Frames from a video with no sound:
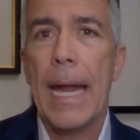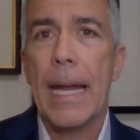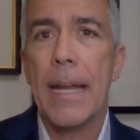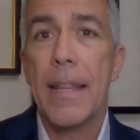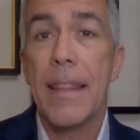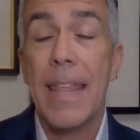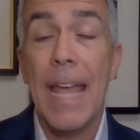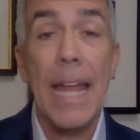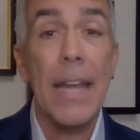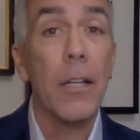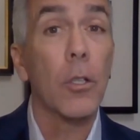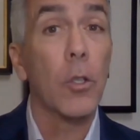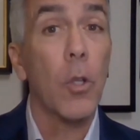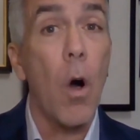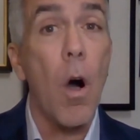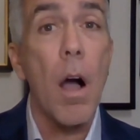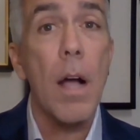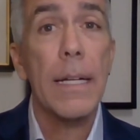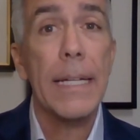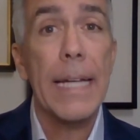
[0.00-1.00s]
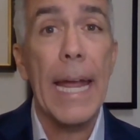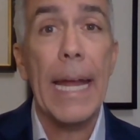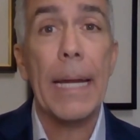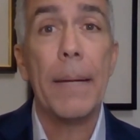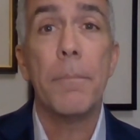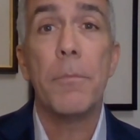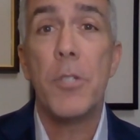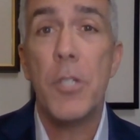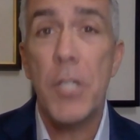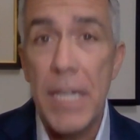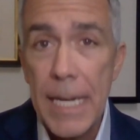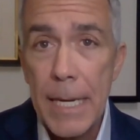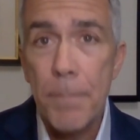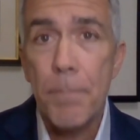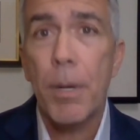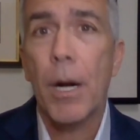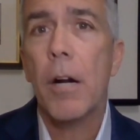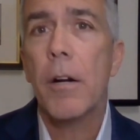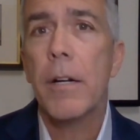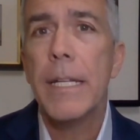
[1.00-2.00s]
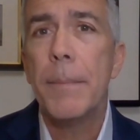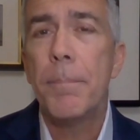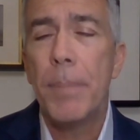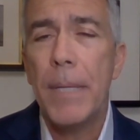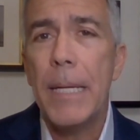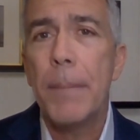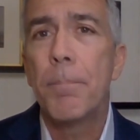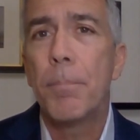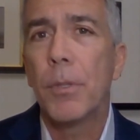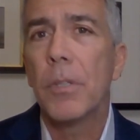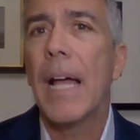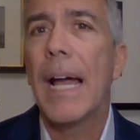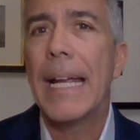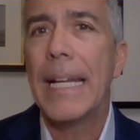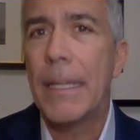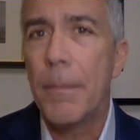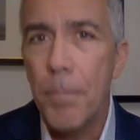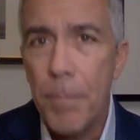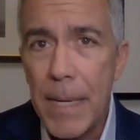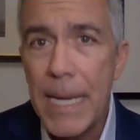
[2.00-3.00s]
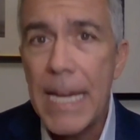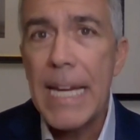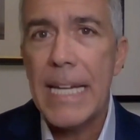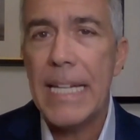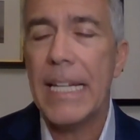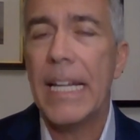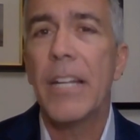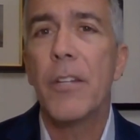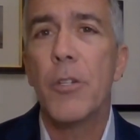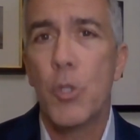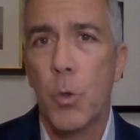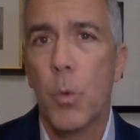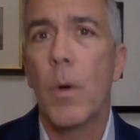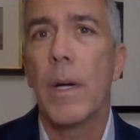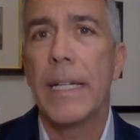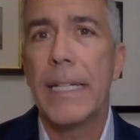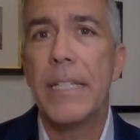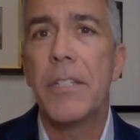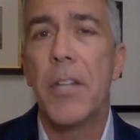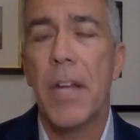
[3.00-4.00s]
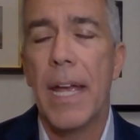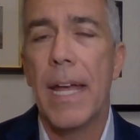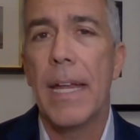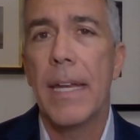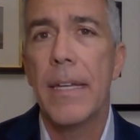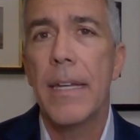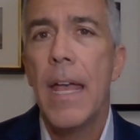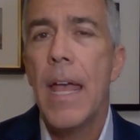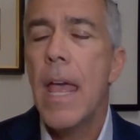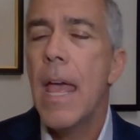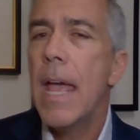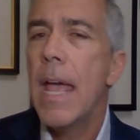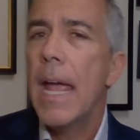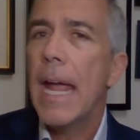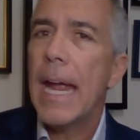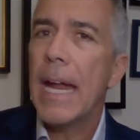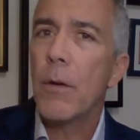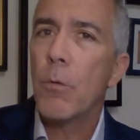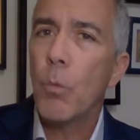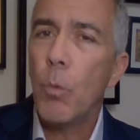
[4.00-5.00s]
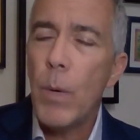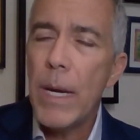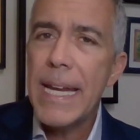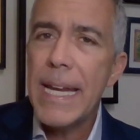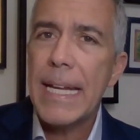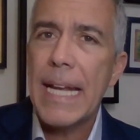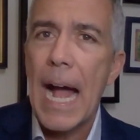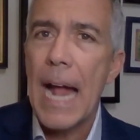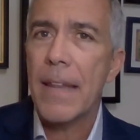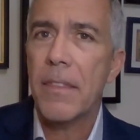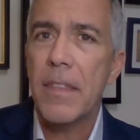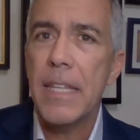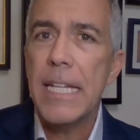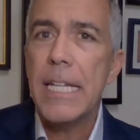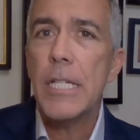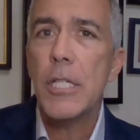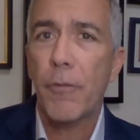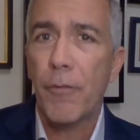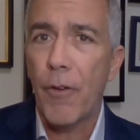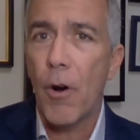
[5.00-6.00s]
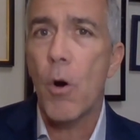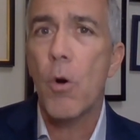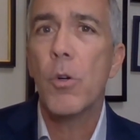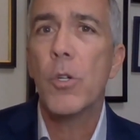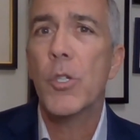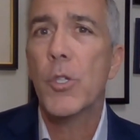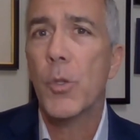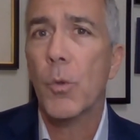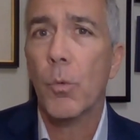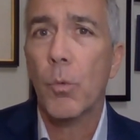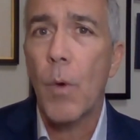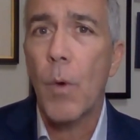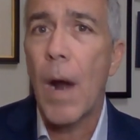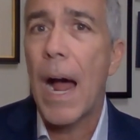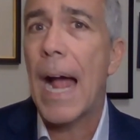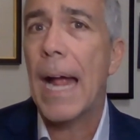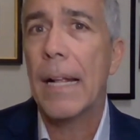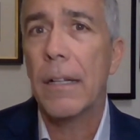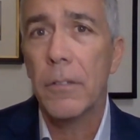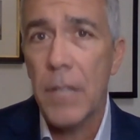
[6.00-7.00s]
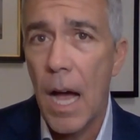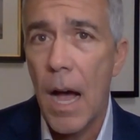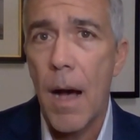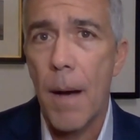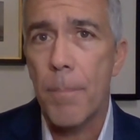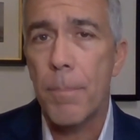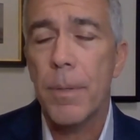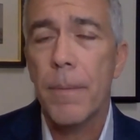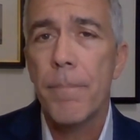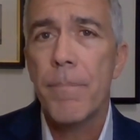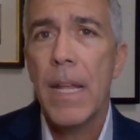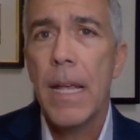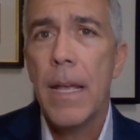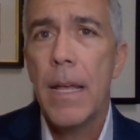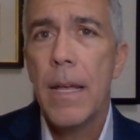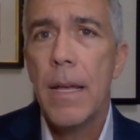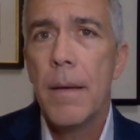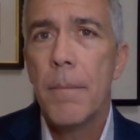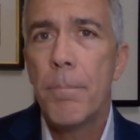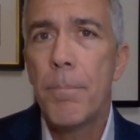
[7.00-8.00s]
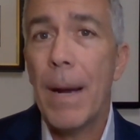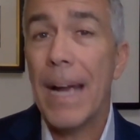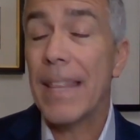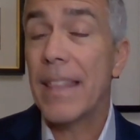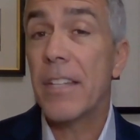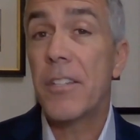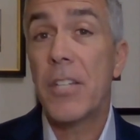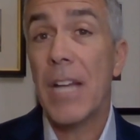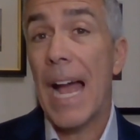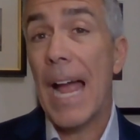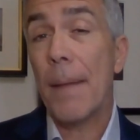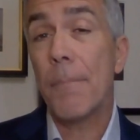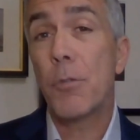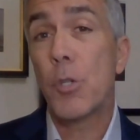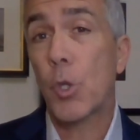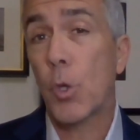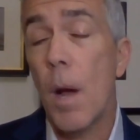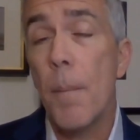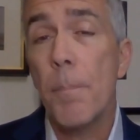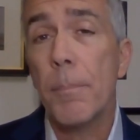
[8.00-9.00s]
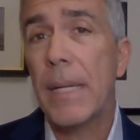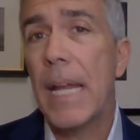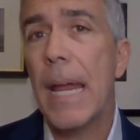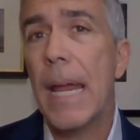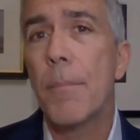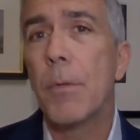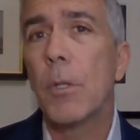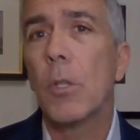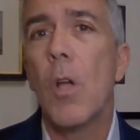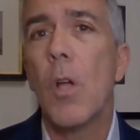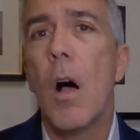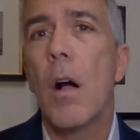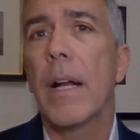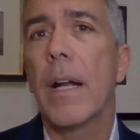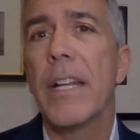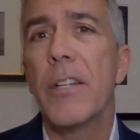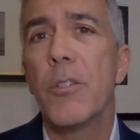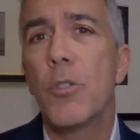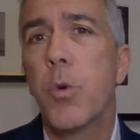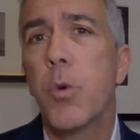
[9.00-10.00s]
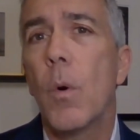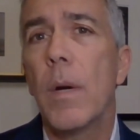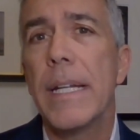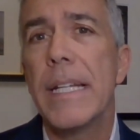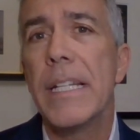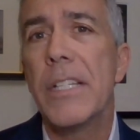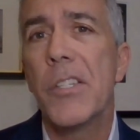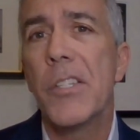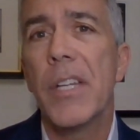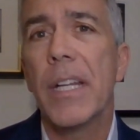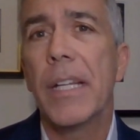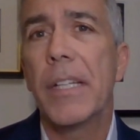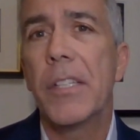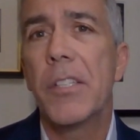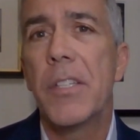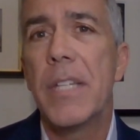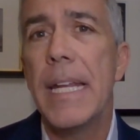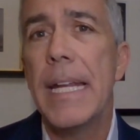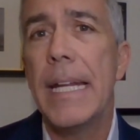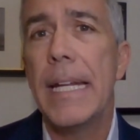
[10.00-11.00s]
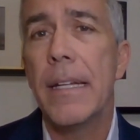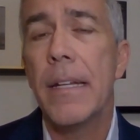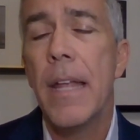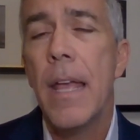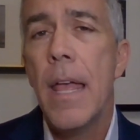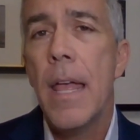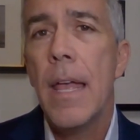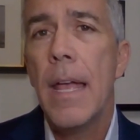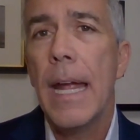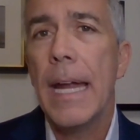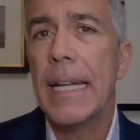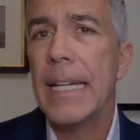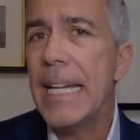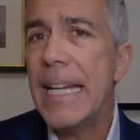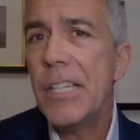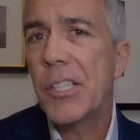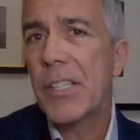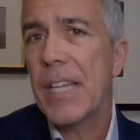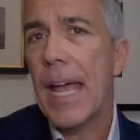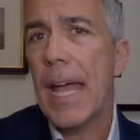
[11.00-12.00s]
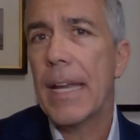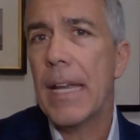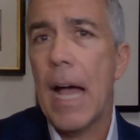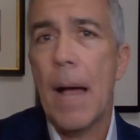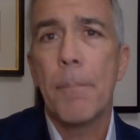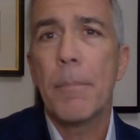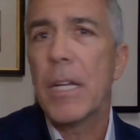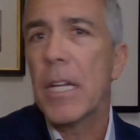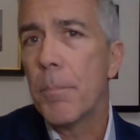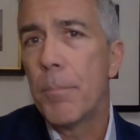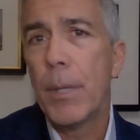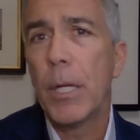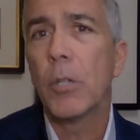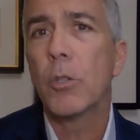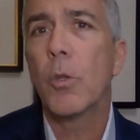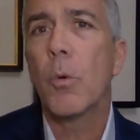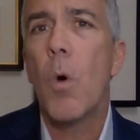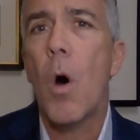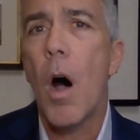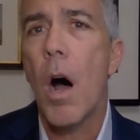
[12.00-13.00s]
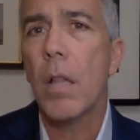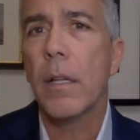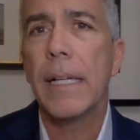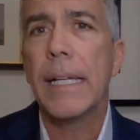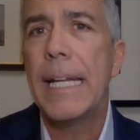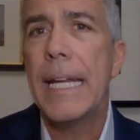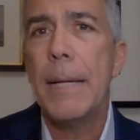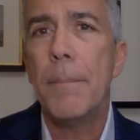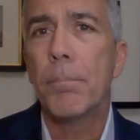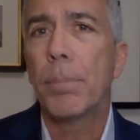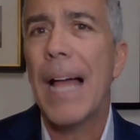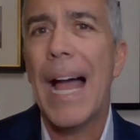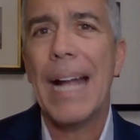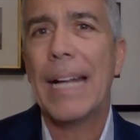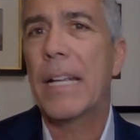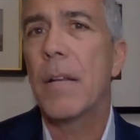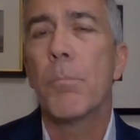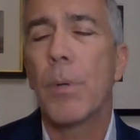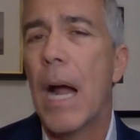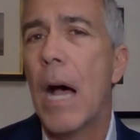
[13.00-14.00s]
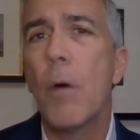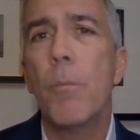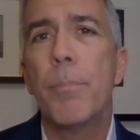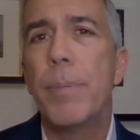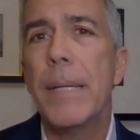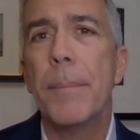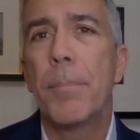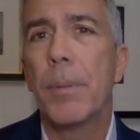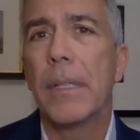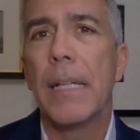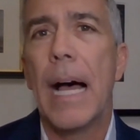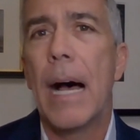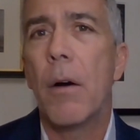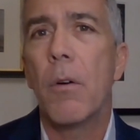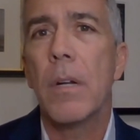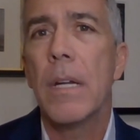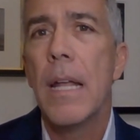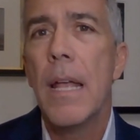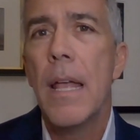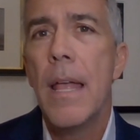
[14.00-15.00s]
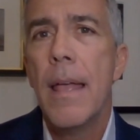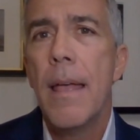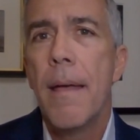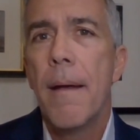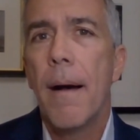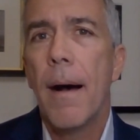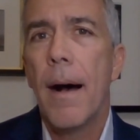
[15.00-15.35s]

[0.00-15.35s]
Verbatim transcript: And then along came Tea Party people like me in 2010, and we got these folks riled up. By the time Trump came along in 2016 and he said, I'm going to build a wall and keep black and brown people out,